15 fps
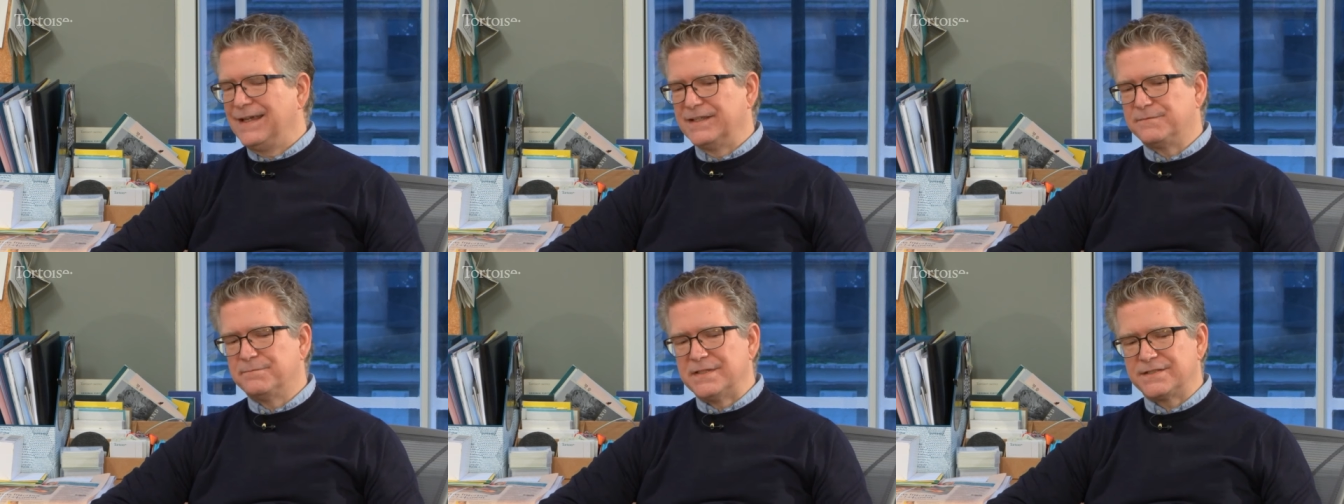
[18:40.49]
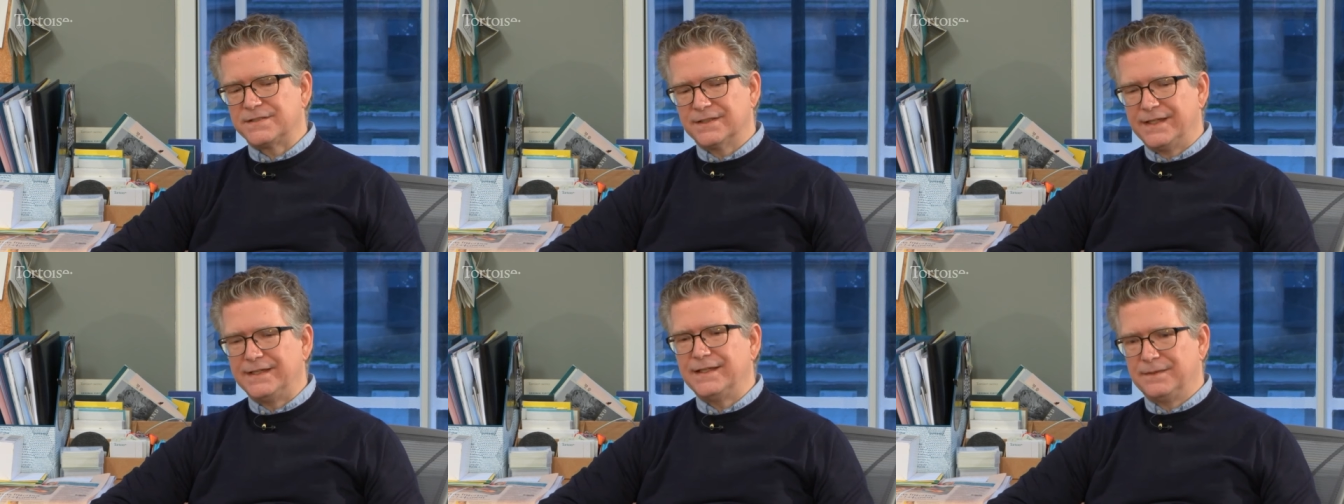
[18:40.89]
It's
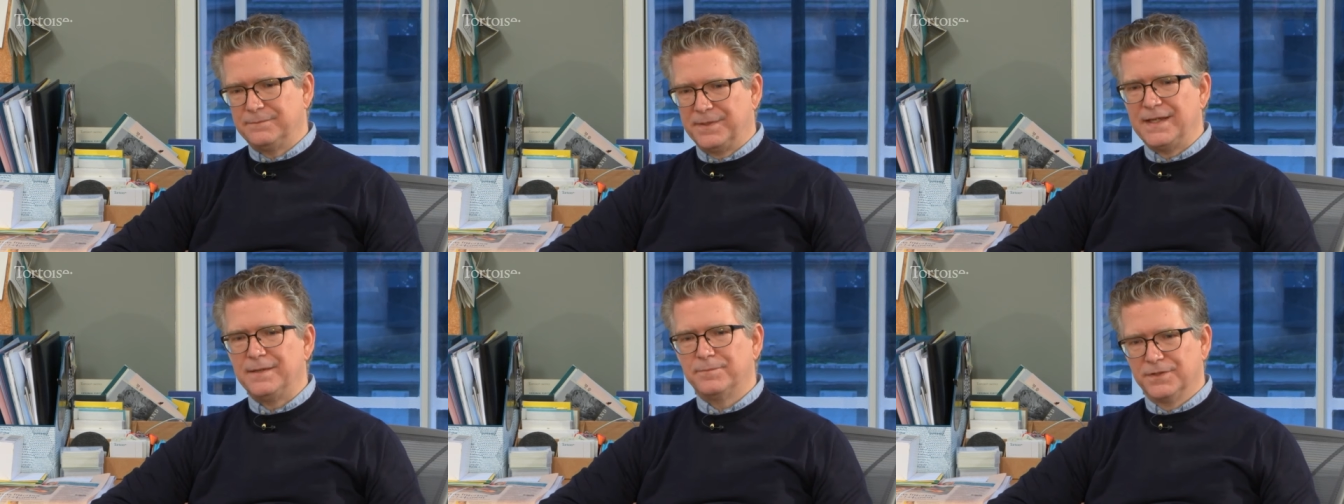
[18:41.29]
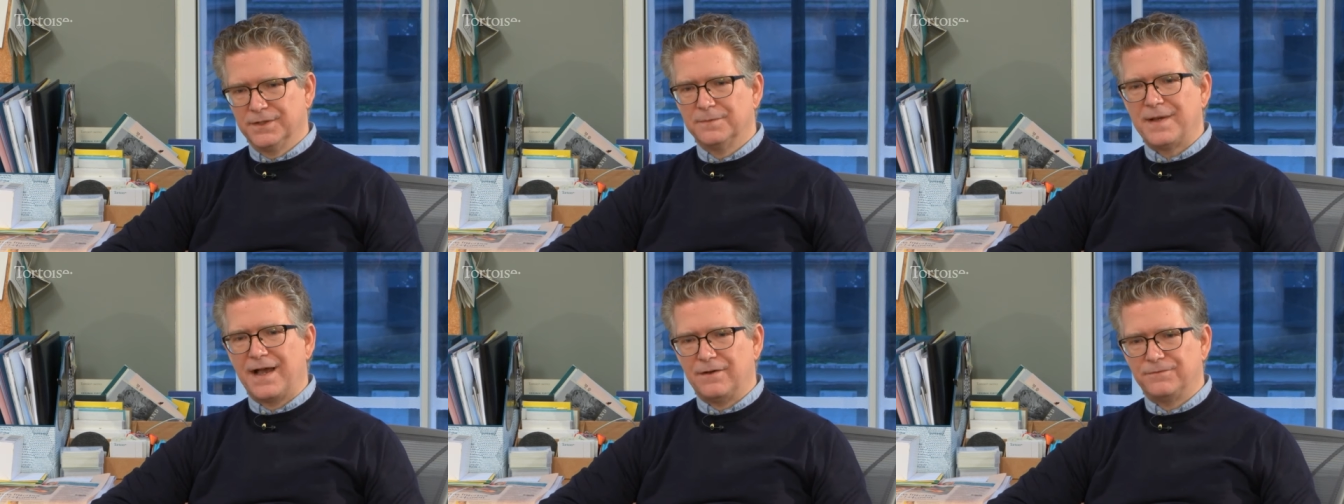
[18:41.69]
misleading
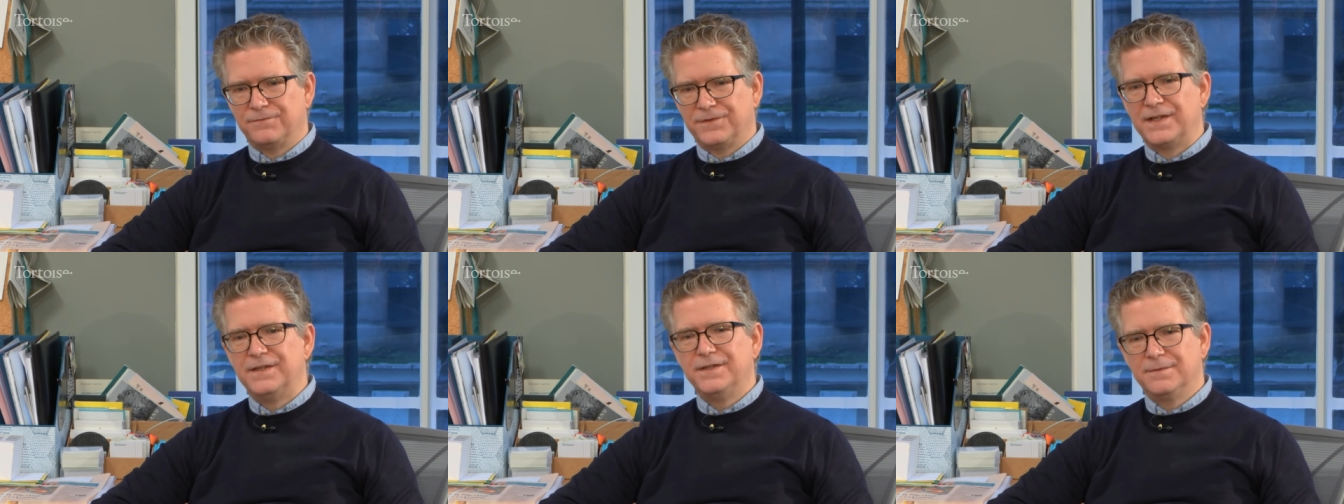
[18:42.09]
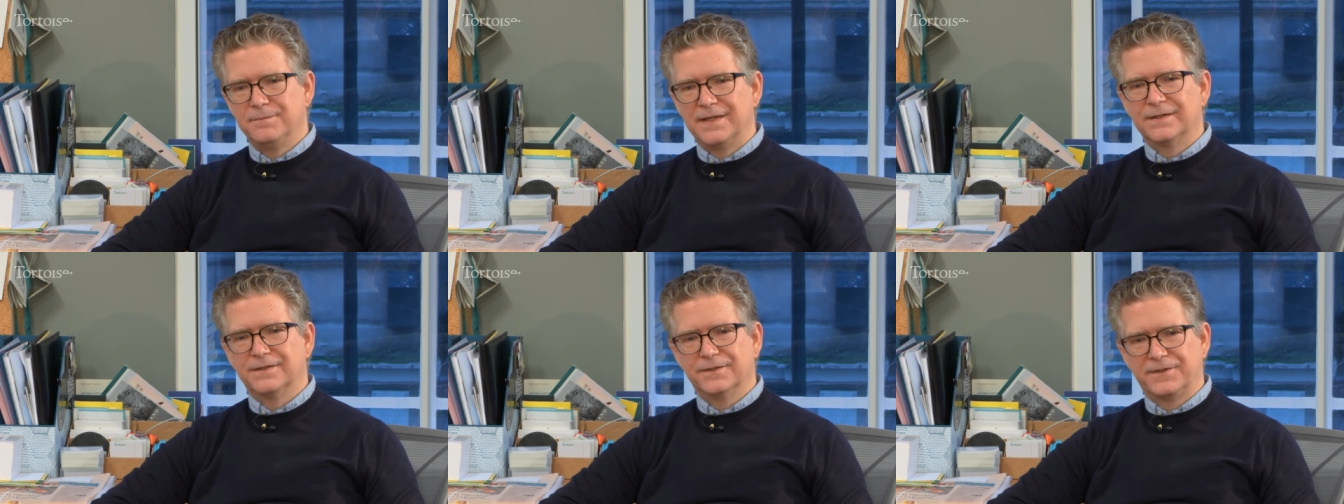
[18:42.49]
people about
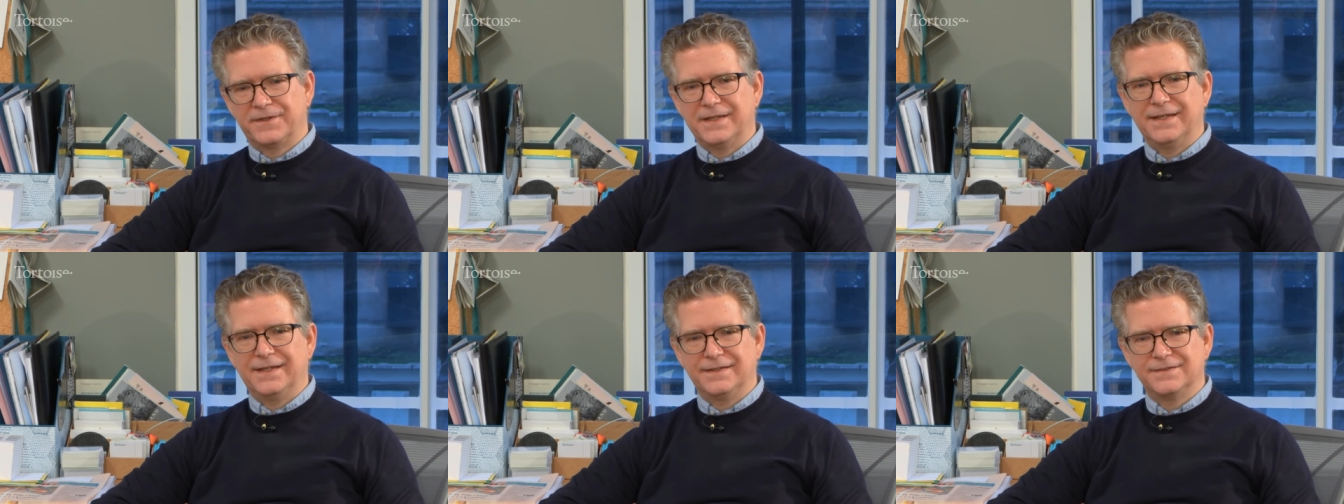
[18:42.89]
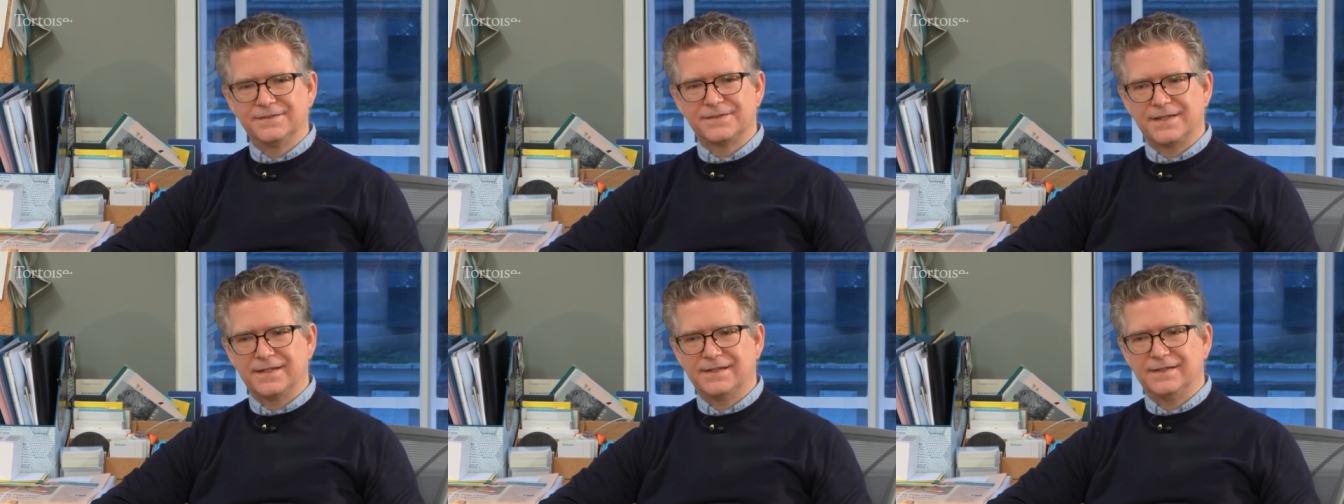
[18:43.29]
fundamental
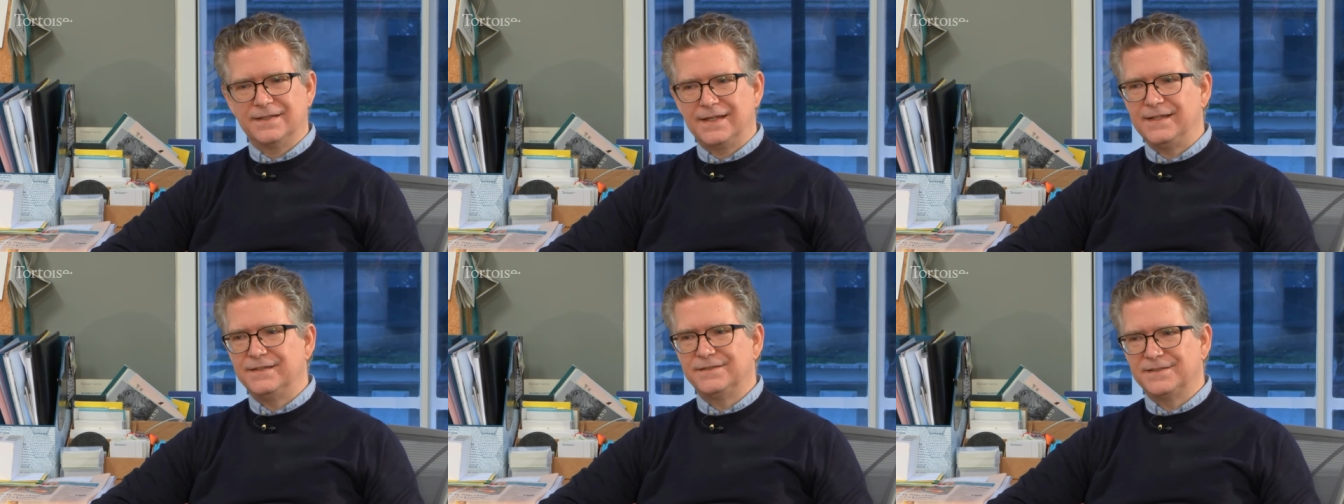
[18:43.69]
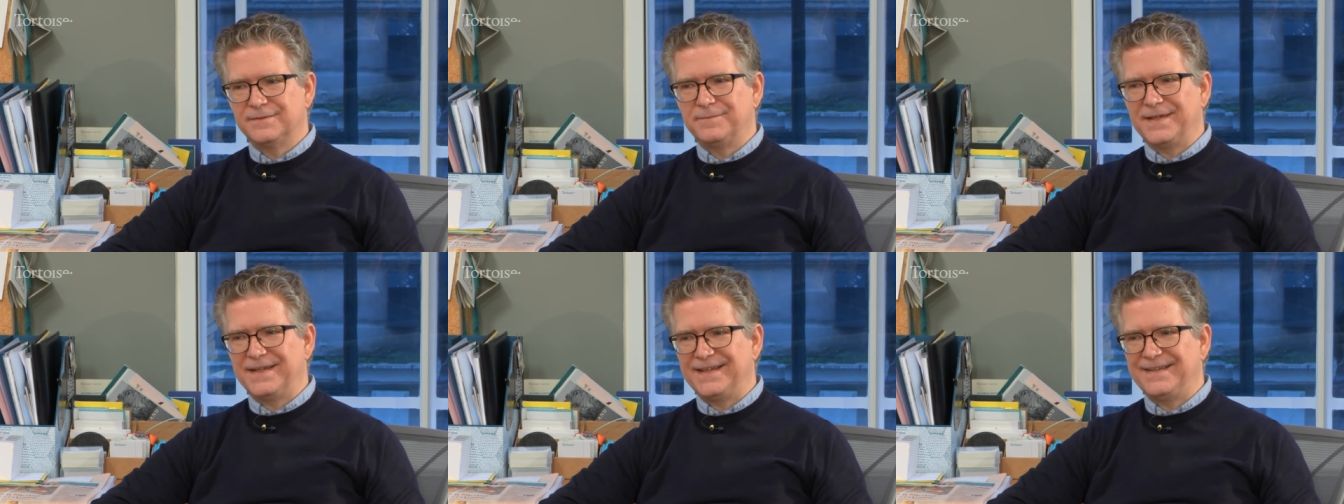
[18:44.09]
things that need to
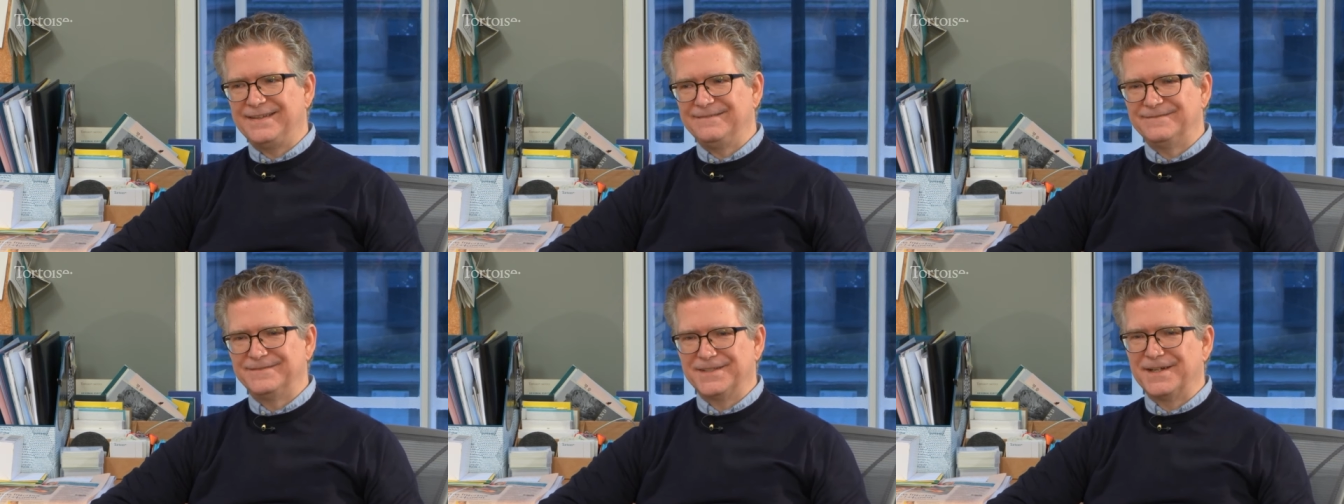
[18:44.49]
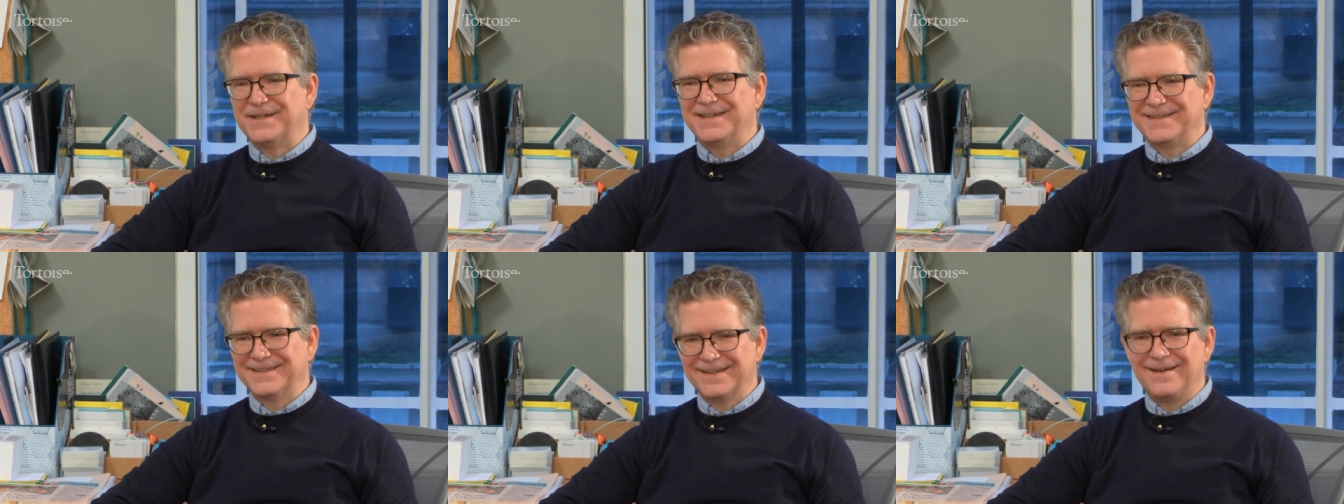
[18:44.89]
be
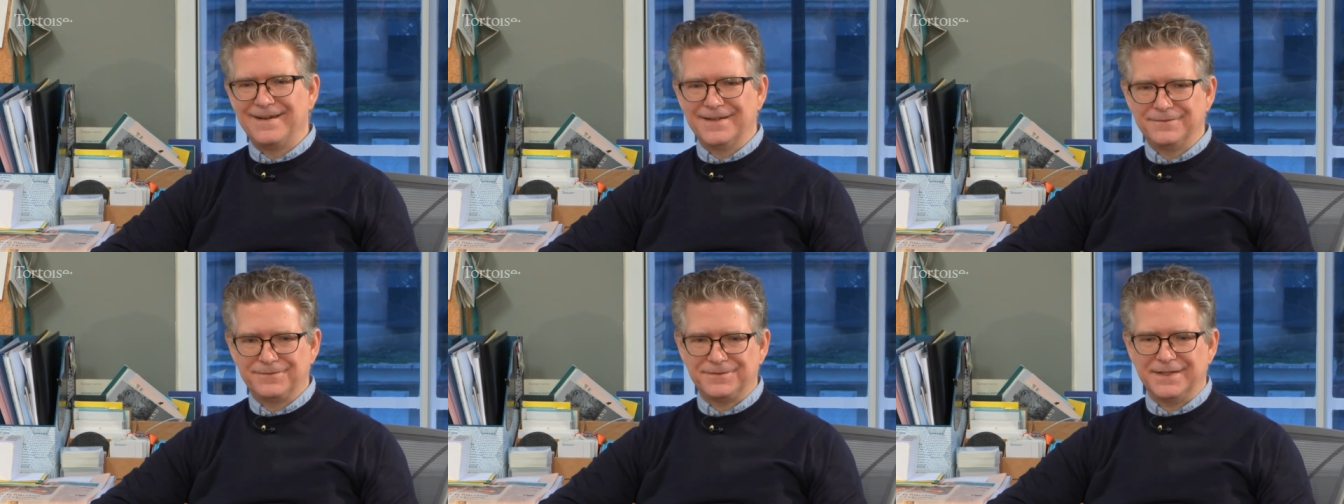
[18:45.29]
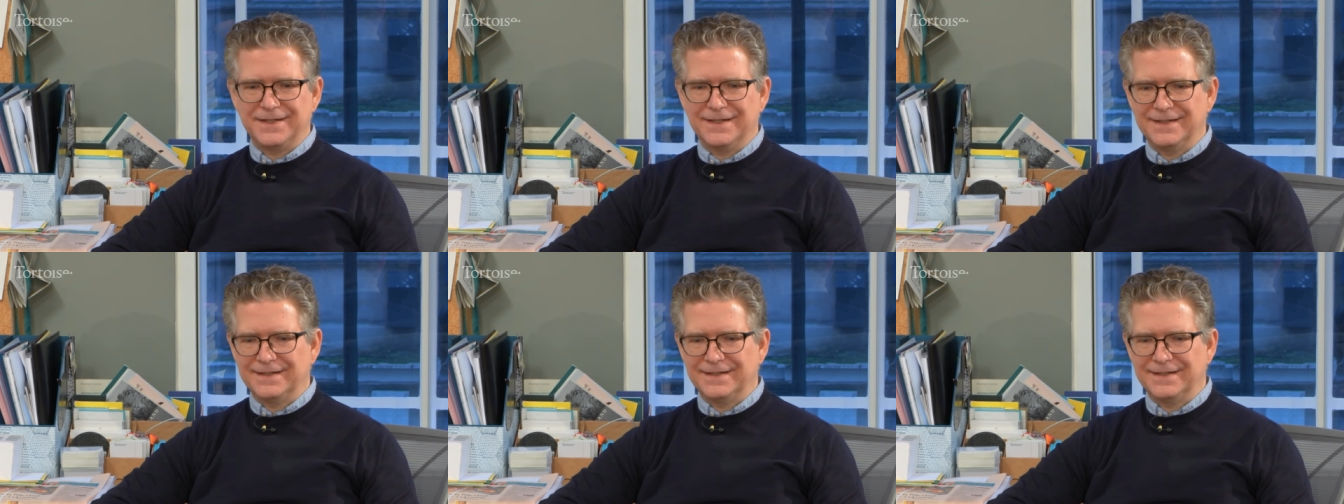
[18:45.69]
done in life,